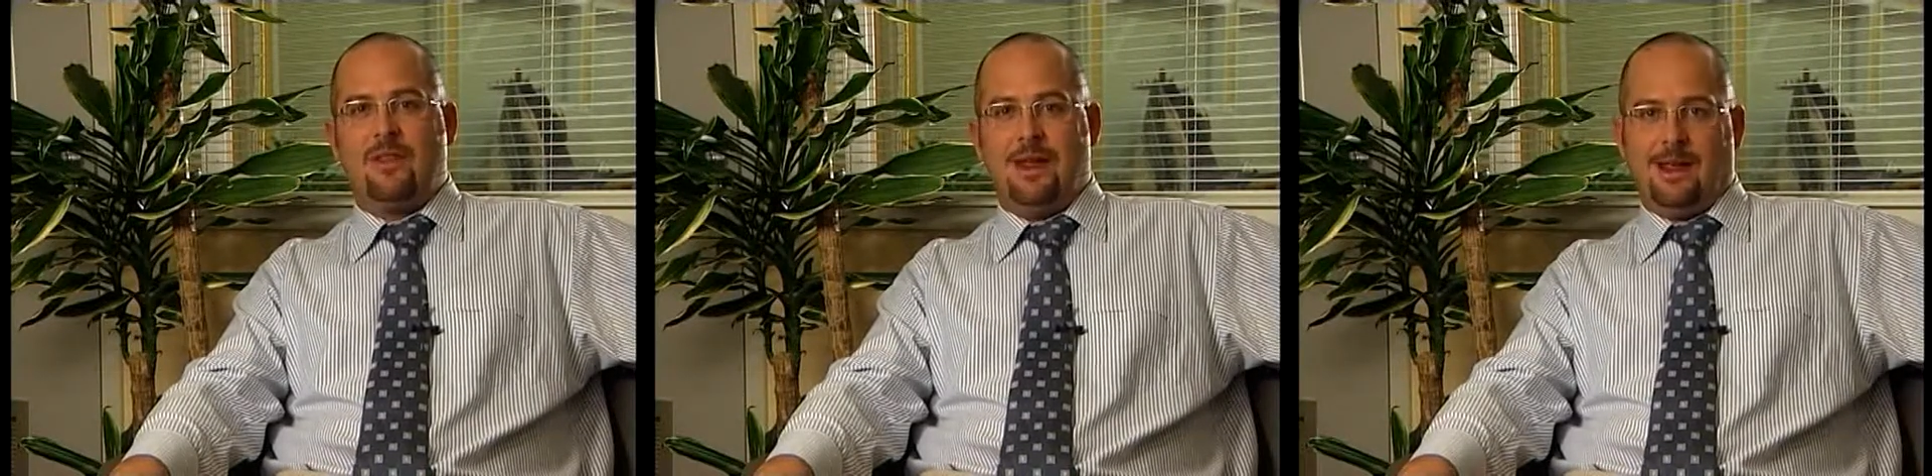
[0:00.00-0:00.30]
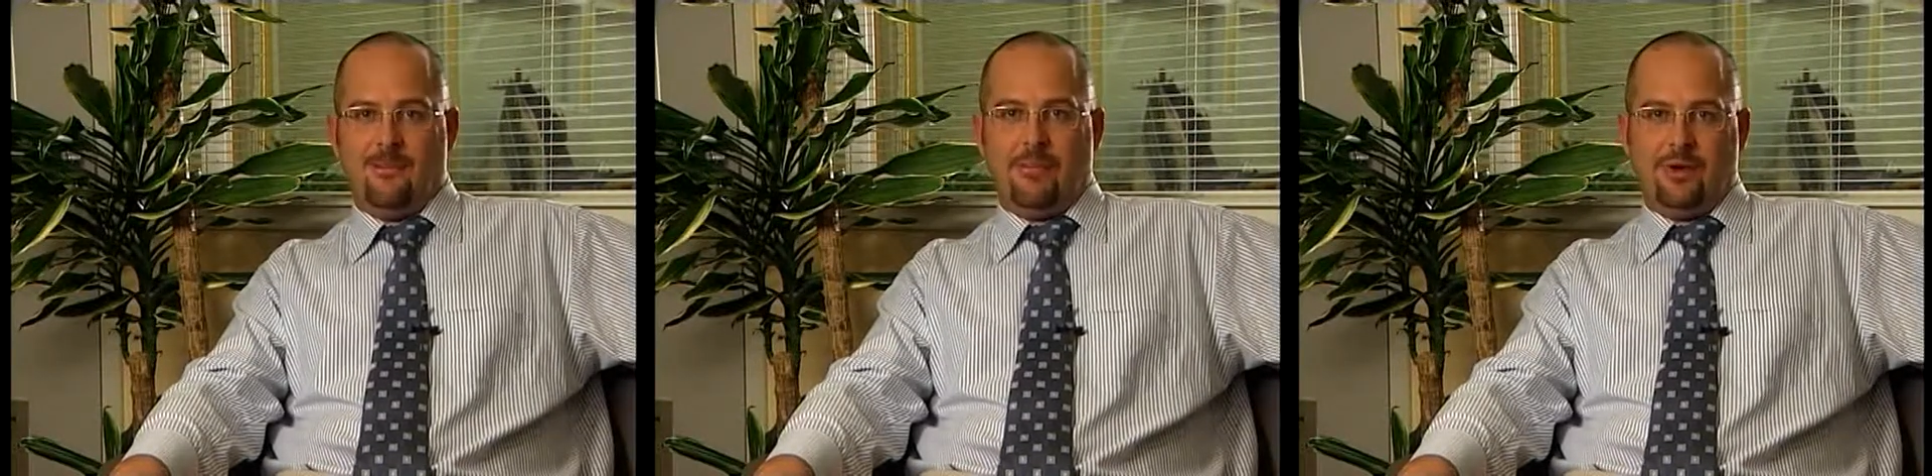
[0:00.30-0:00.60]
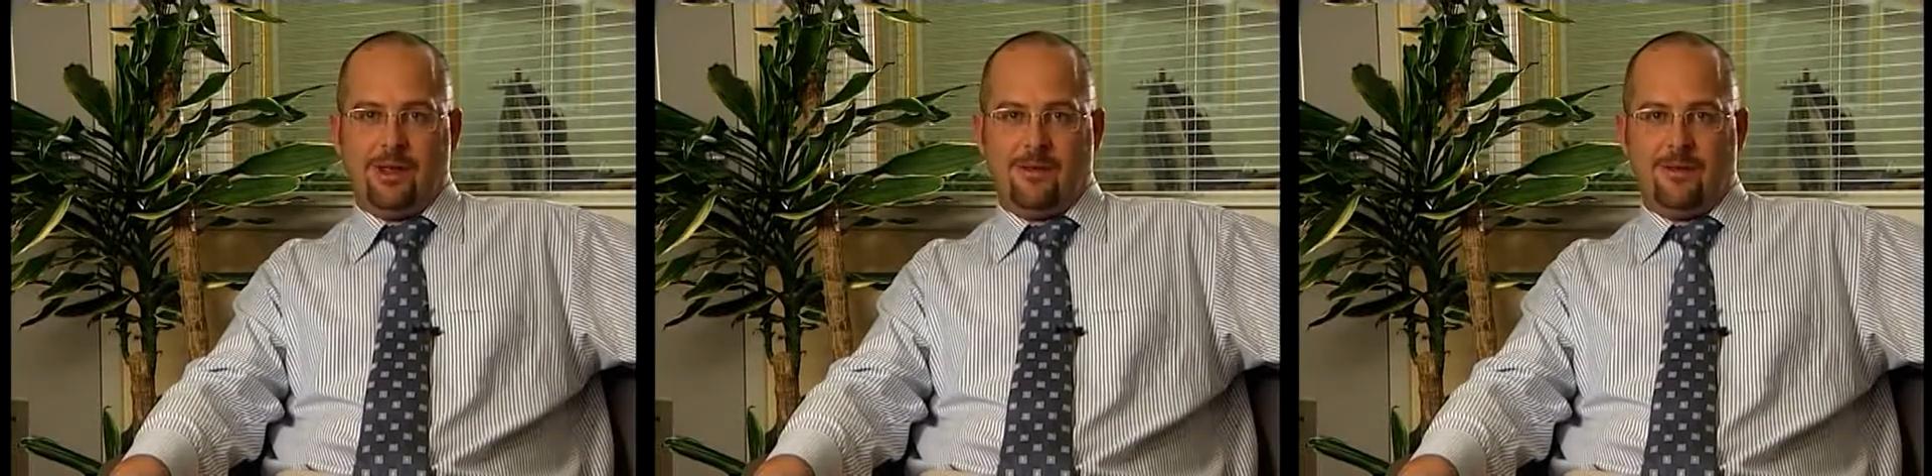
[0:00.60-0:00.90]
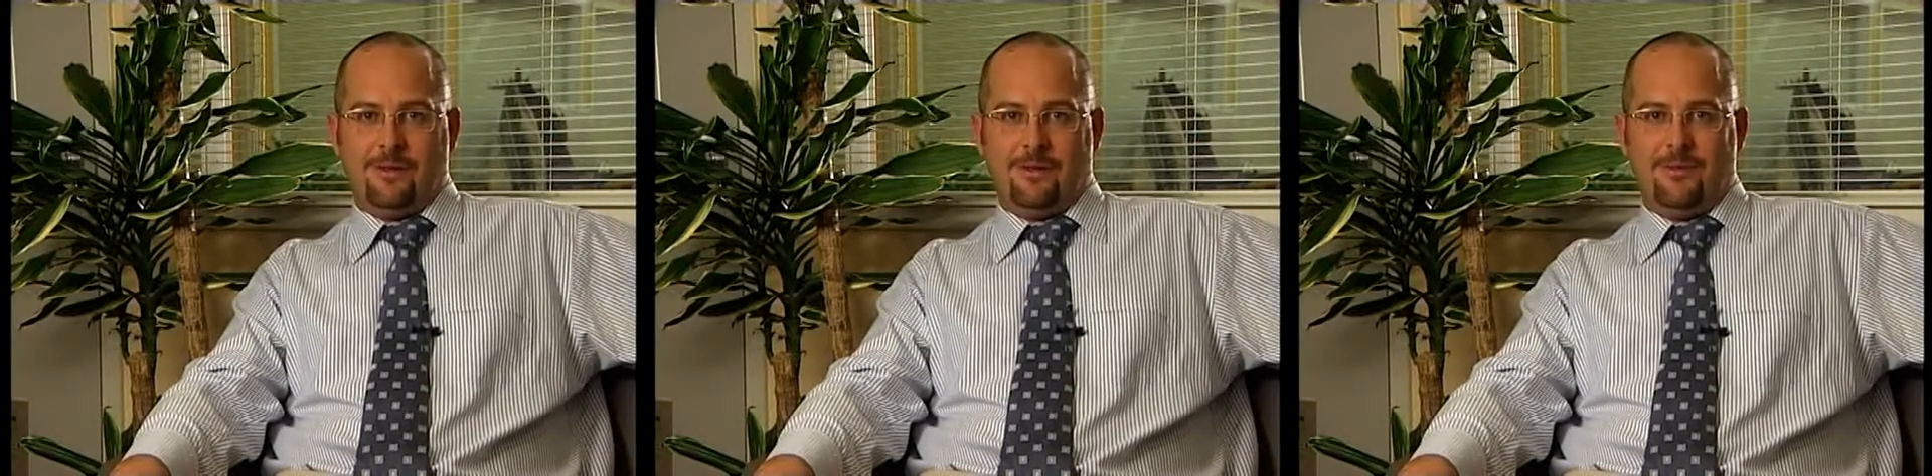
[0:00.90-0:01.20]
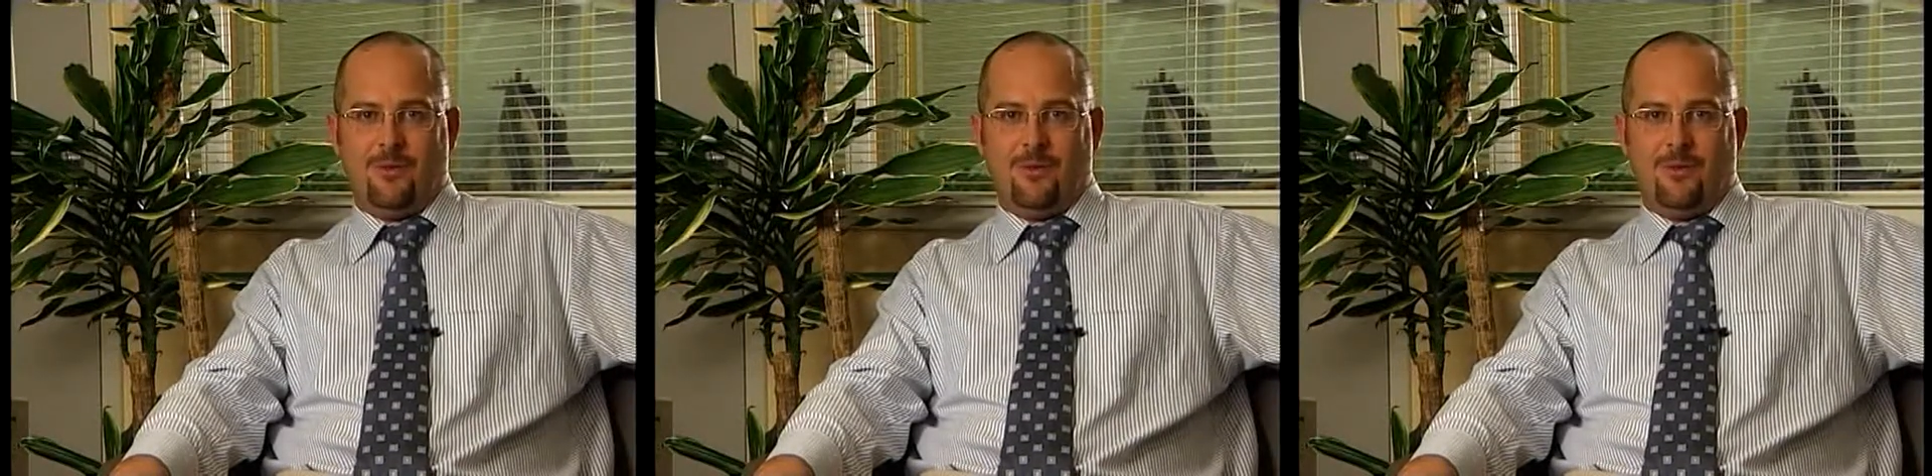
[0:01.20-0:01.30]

thing embodies